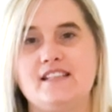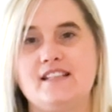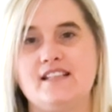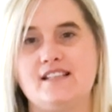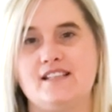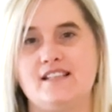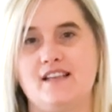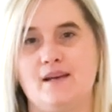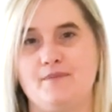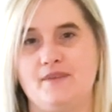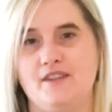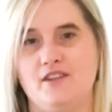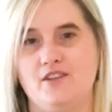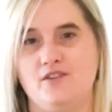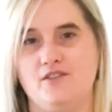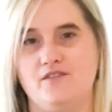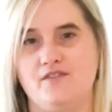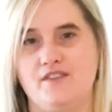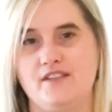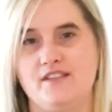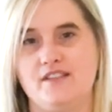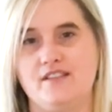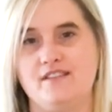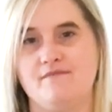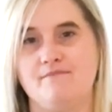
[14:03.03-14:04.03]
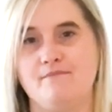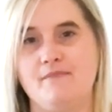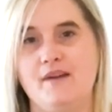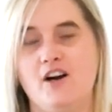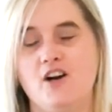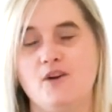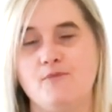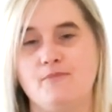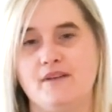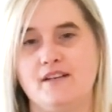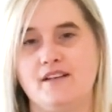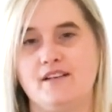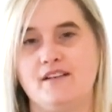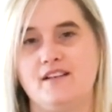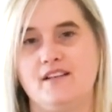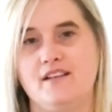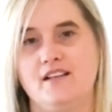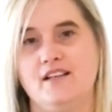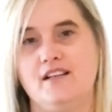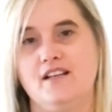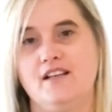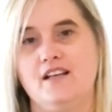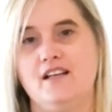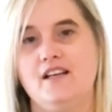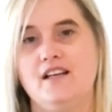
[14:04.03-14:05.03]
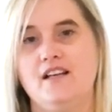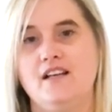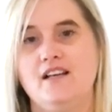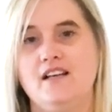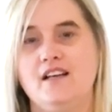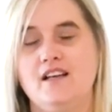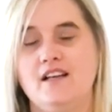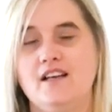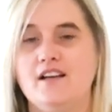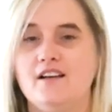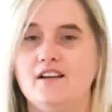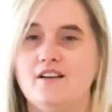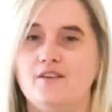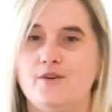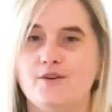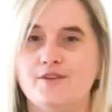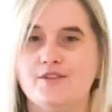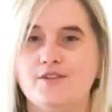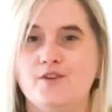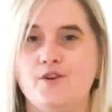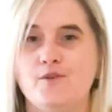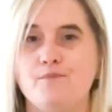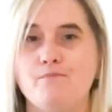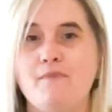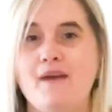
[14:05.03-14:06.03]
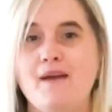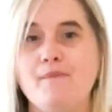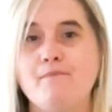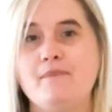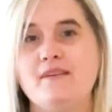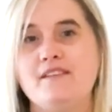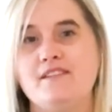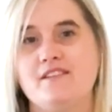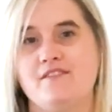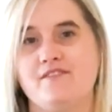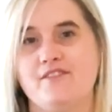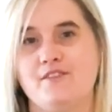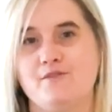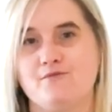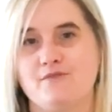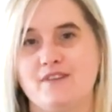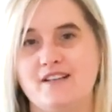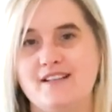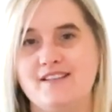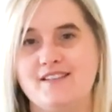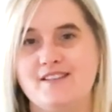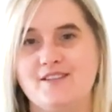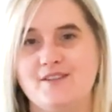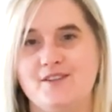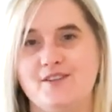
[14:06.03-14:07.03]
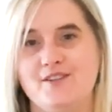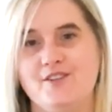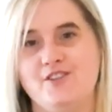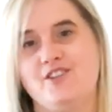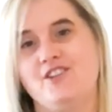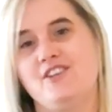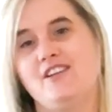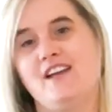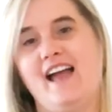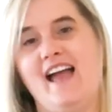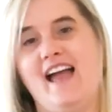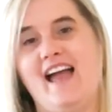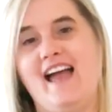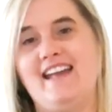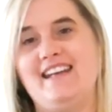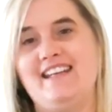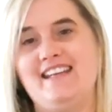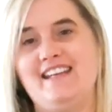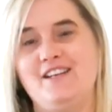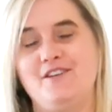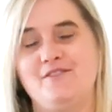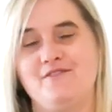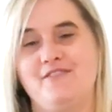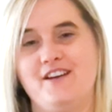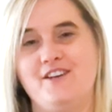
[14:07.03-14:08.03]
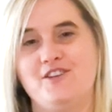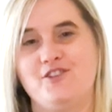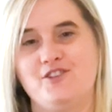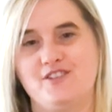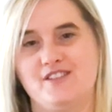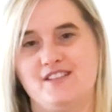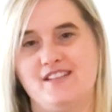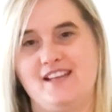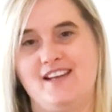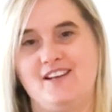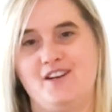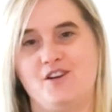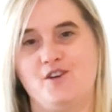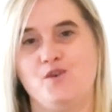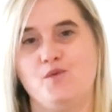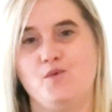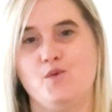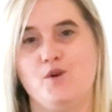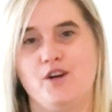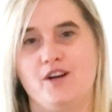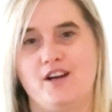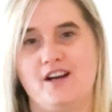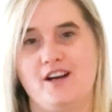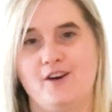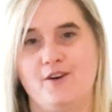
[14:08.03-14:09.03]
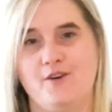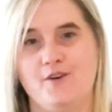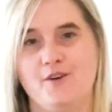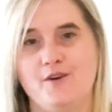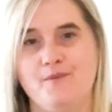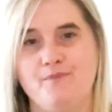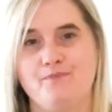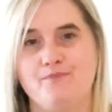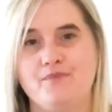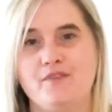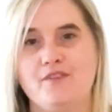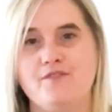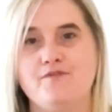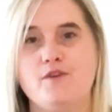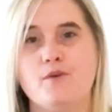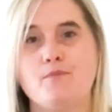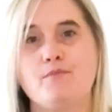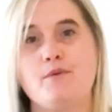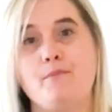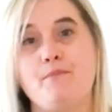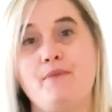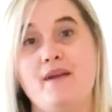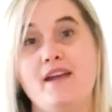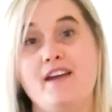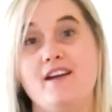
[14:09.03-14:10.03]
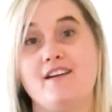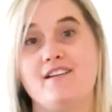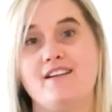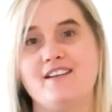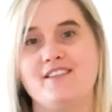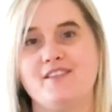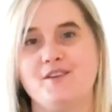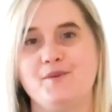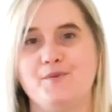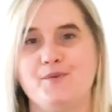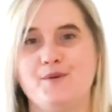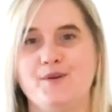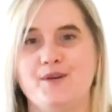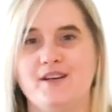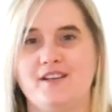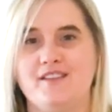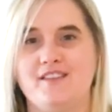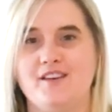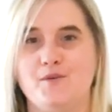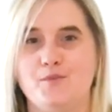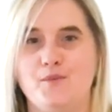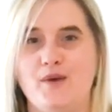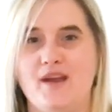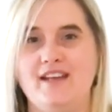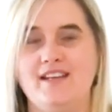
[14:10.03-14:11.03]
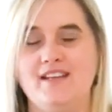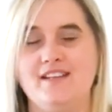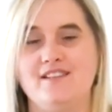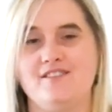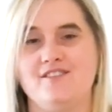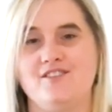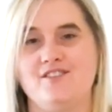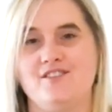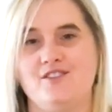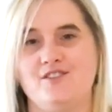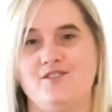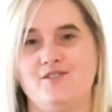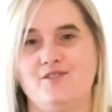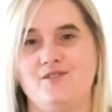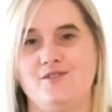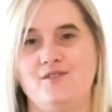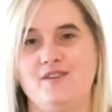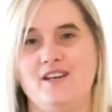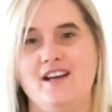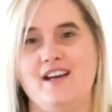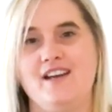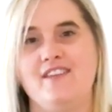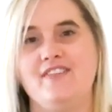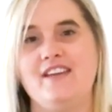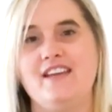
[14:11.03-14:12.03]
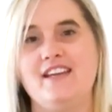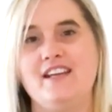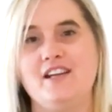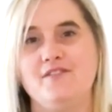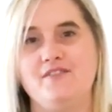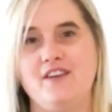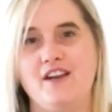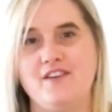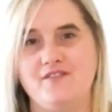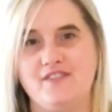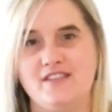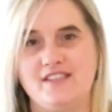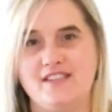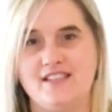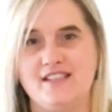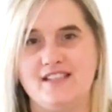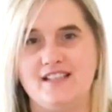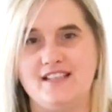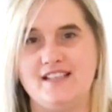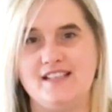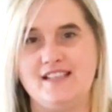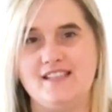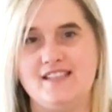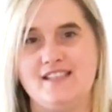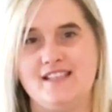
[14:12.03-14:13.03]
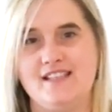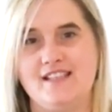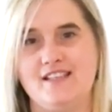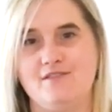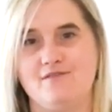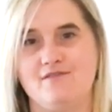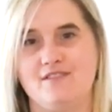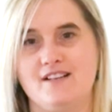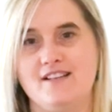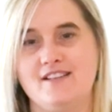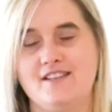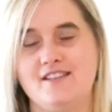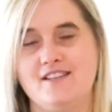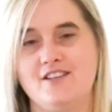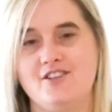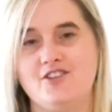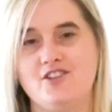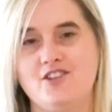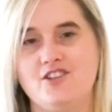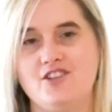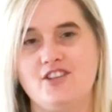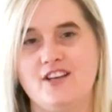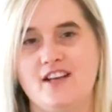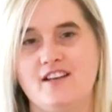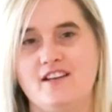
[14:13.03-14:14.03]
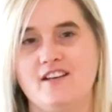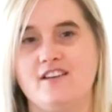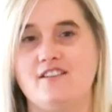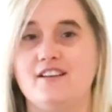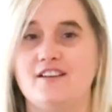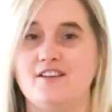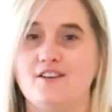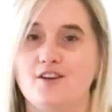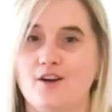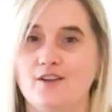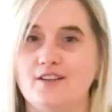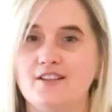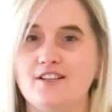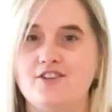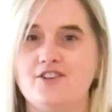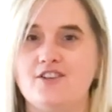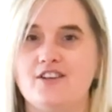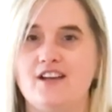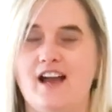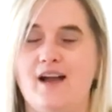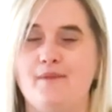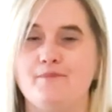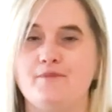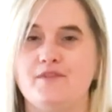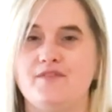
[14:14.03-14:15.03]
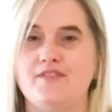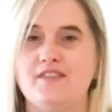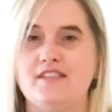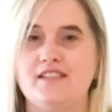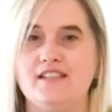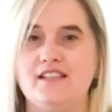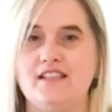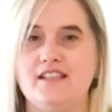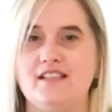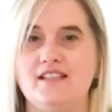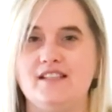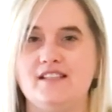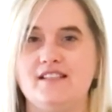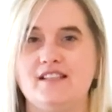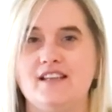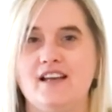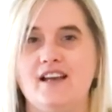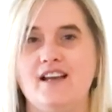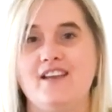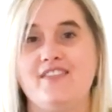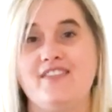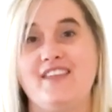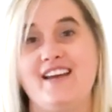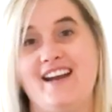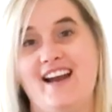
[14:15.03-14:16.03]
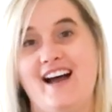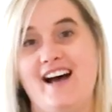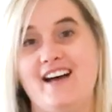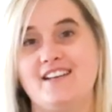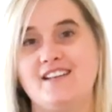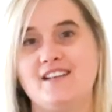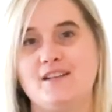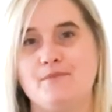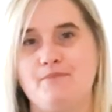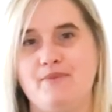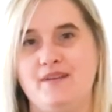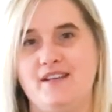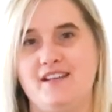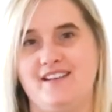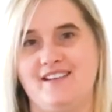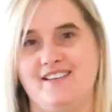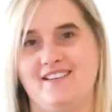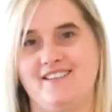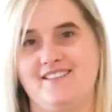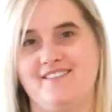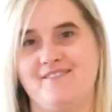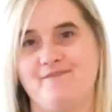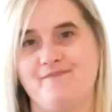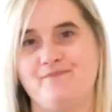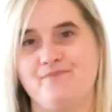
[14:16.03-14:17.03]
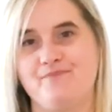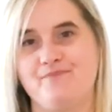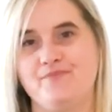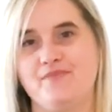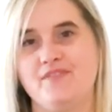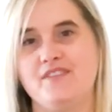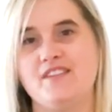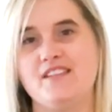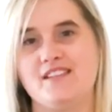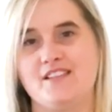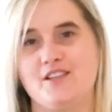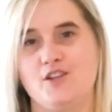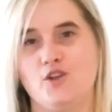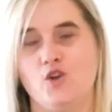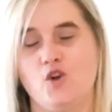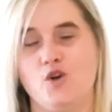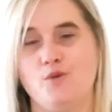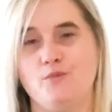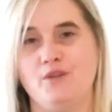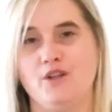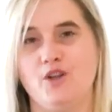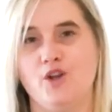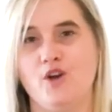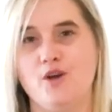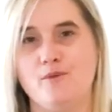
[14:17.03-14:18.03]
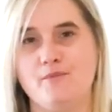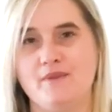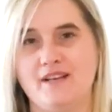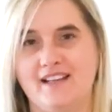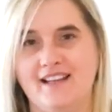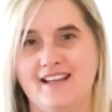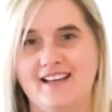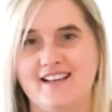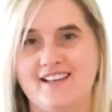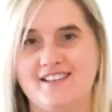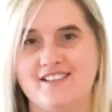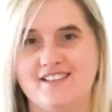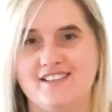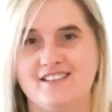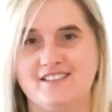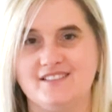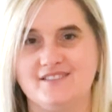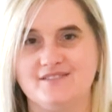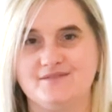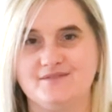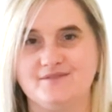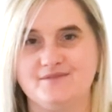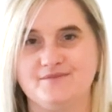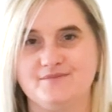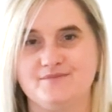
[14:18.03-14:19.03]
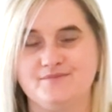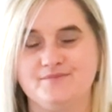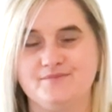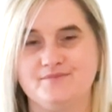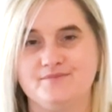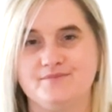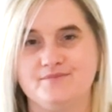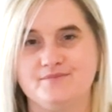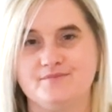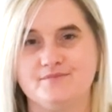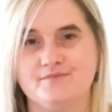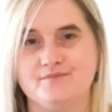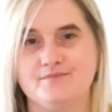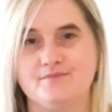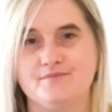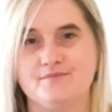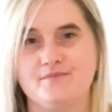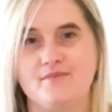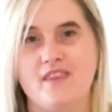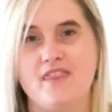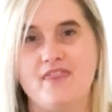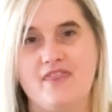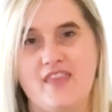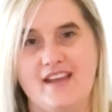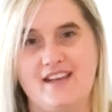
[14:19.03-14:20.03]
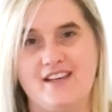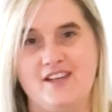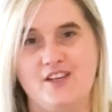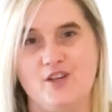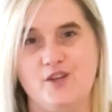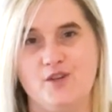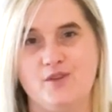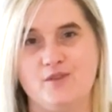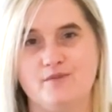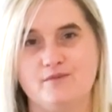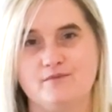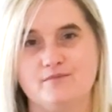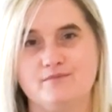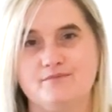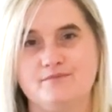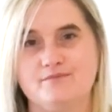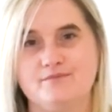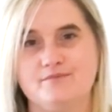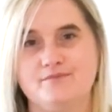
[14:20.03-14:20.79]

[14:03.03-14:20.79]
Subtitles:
Cities Lab at the University of Melbourne, also members of the Research and Innovation Technical Working Group, for preparing the work that went into the Innovate for Cities City Research Agenda and Knowledge Gaps for Cities that underpin this global urban lecture. Thank you.